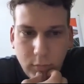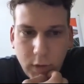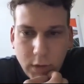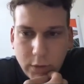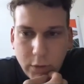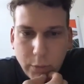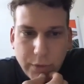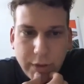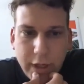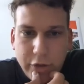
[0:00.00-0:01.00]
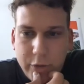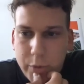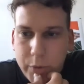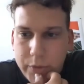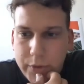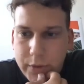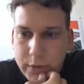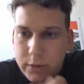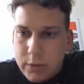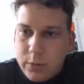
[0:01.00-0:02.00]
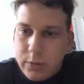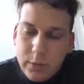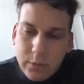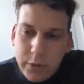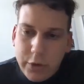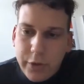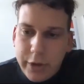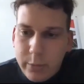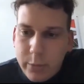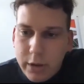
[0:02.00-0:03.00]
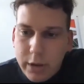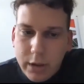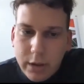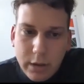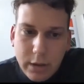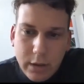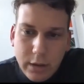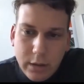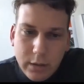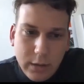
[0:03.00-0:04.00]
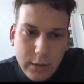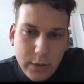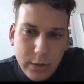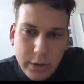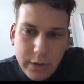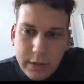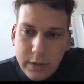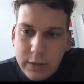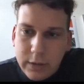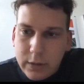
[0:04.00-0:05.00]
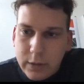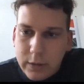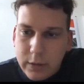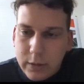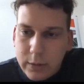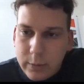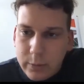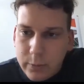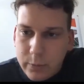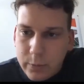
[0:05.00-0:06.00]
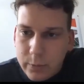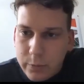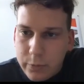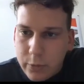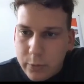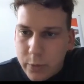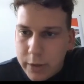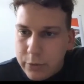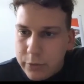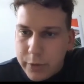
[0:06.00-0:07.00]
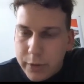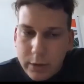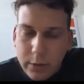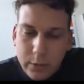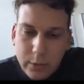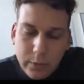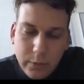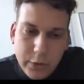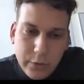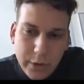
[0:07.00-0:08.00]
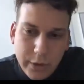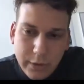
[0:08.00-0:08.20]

those attributes which were evaluated from 1 to 3, which were